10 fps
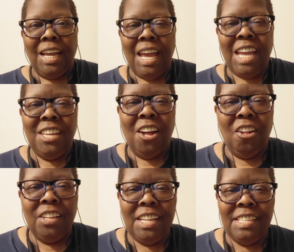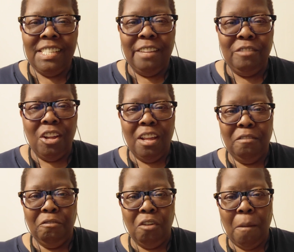Hey y'all, it's Yvonne
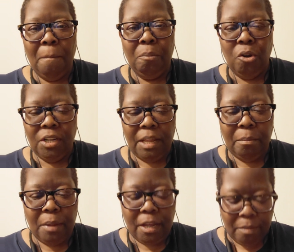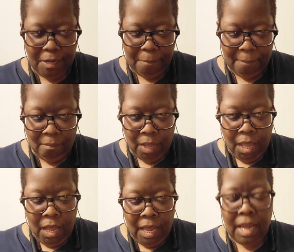from Brooklyn, baby.
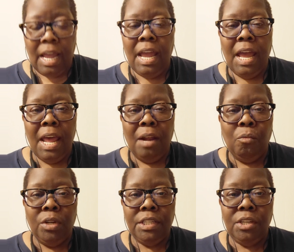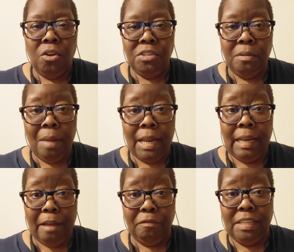And I want to talk to my
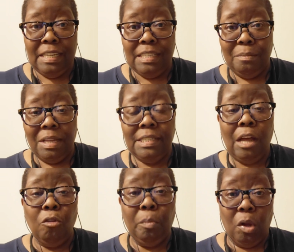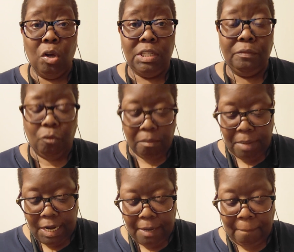lefties, my Southpaws, for a
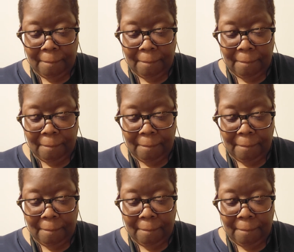minute.